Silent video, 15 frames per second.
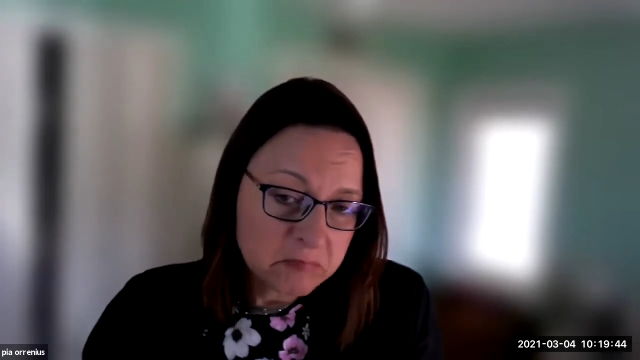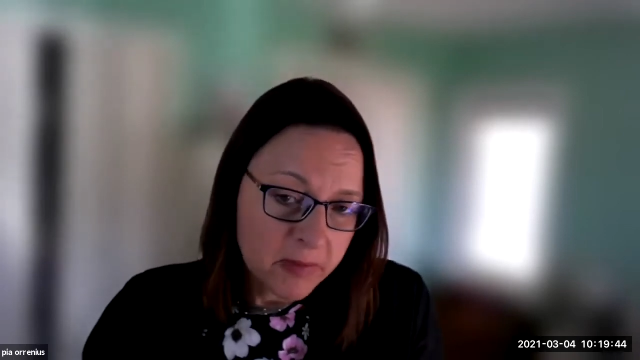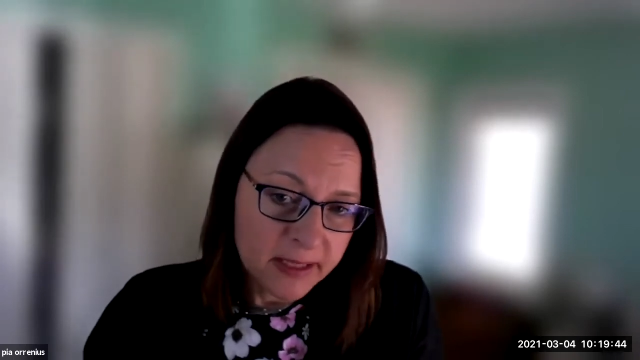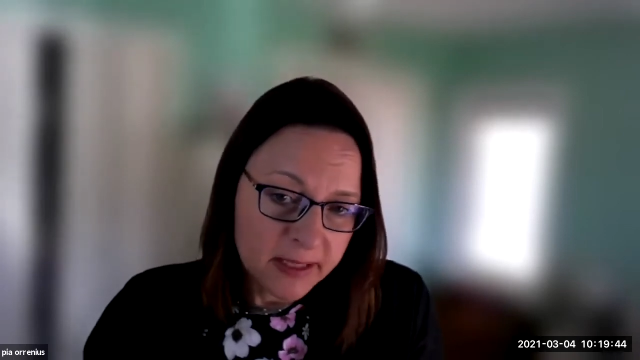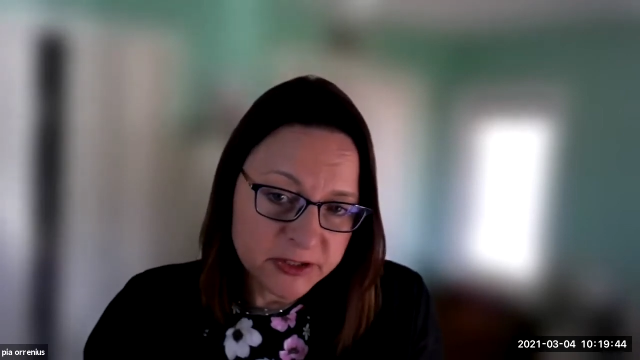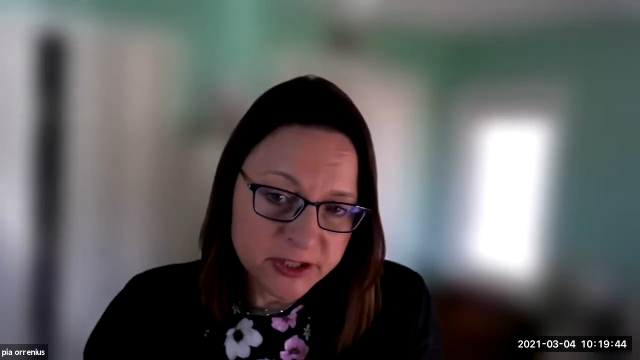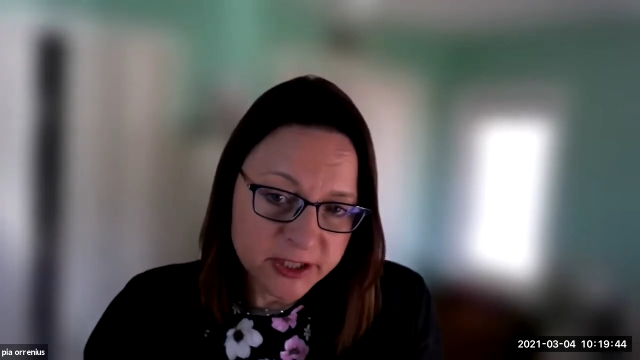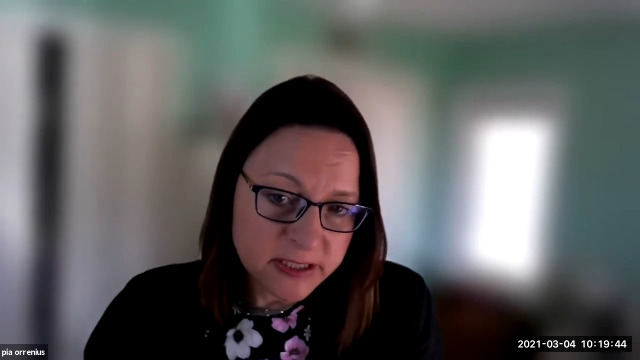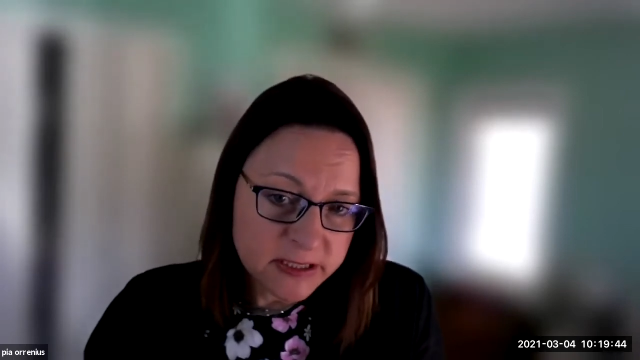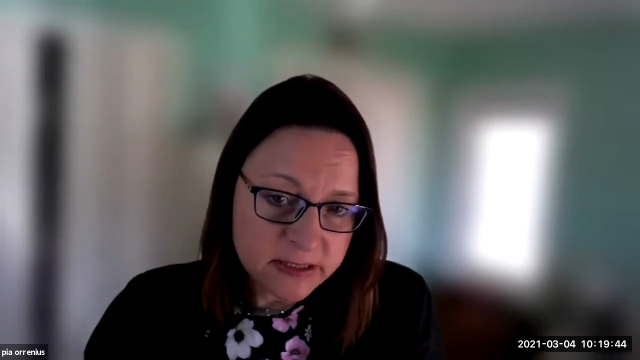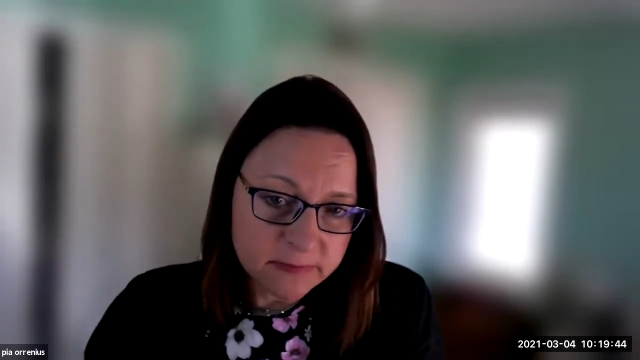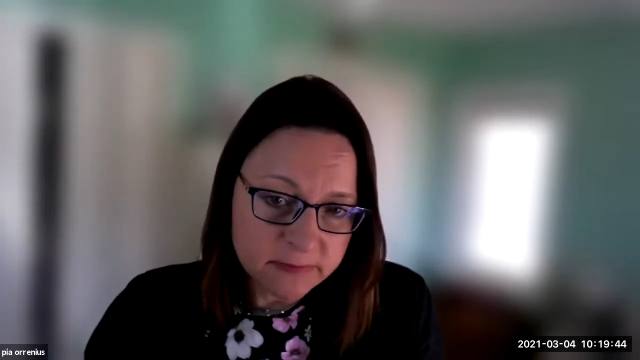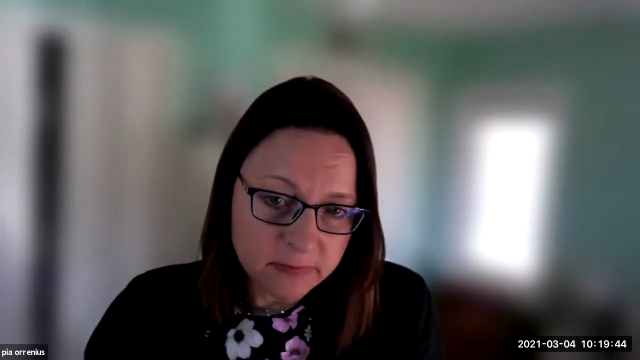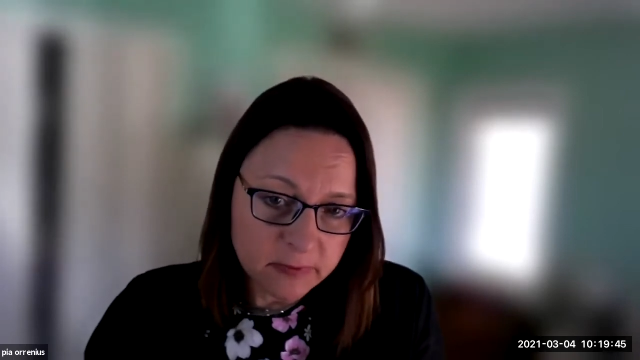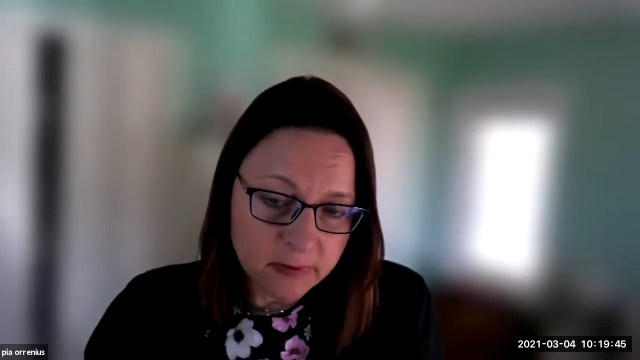and
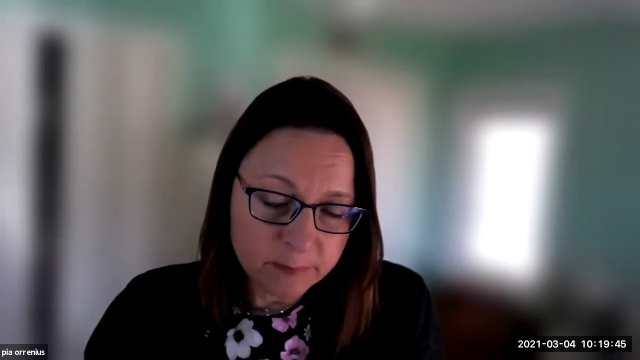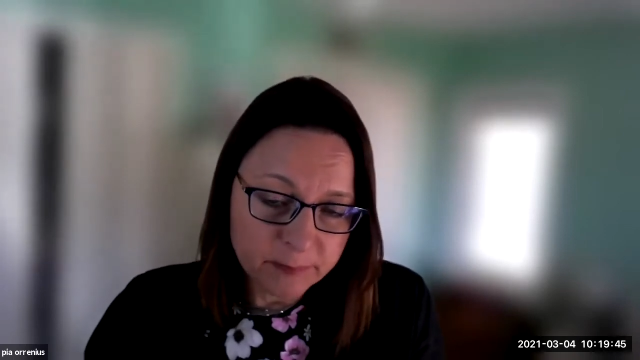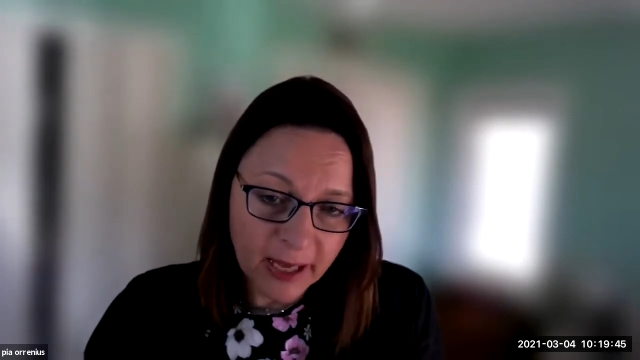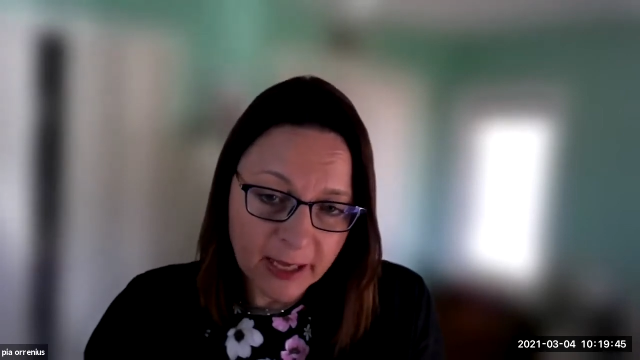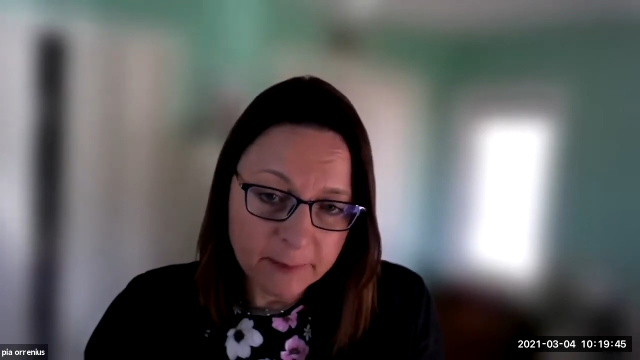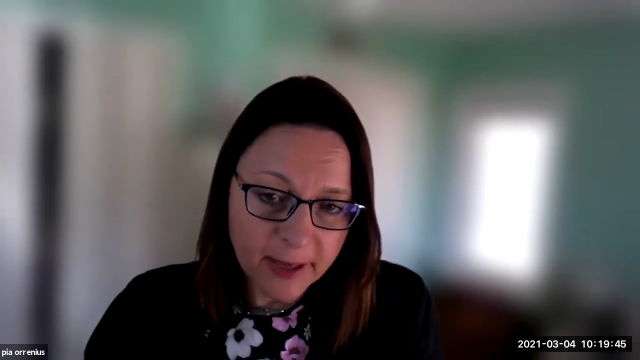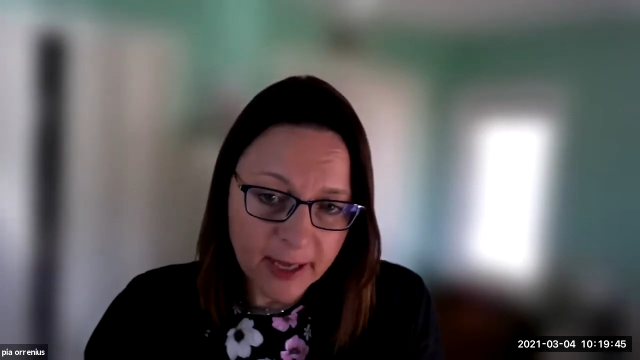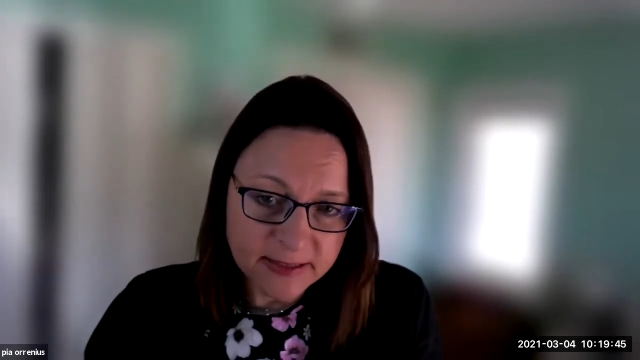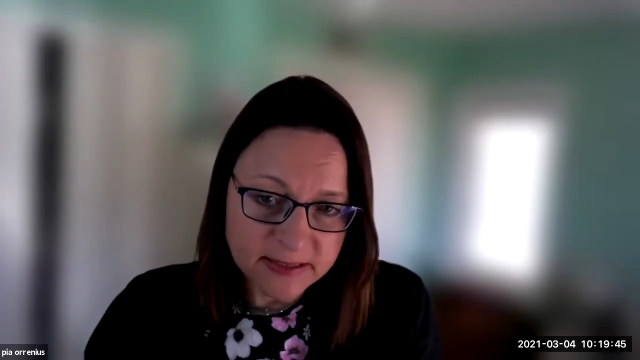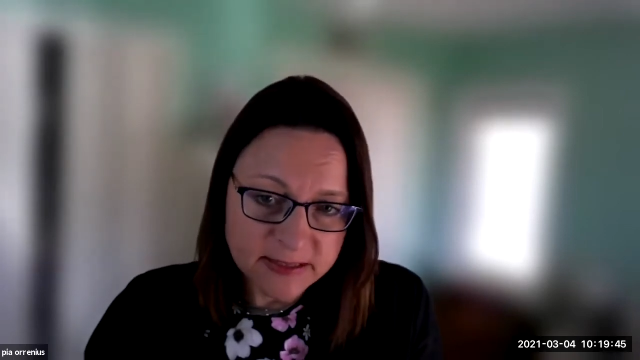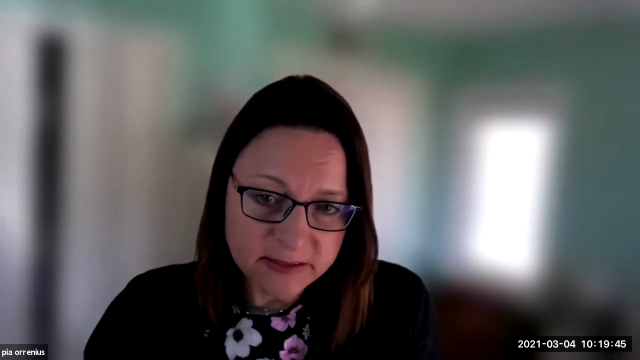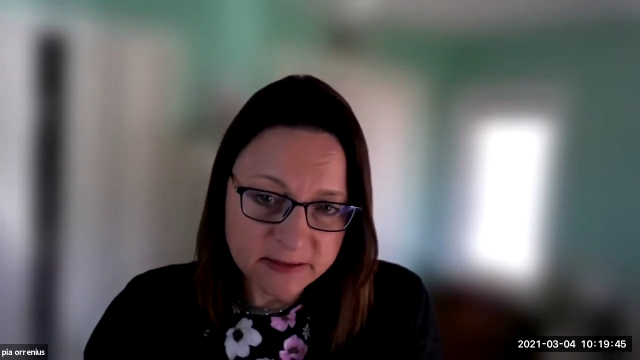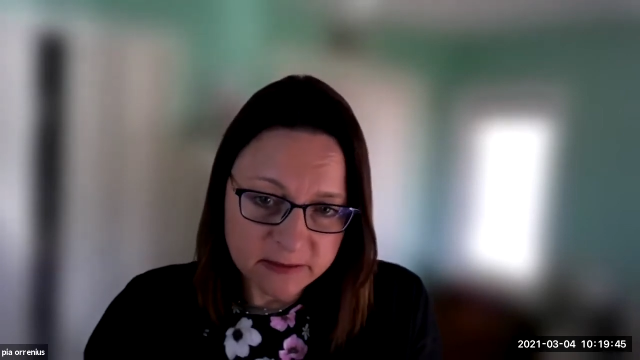just bypassed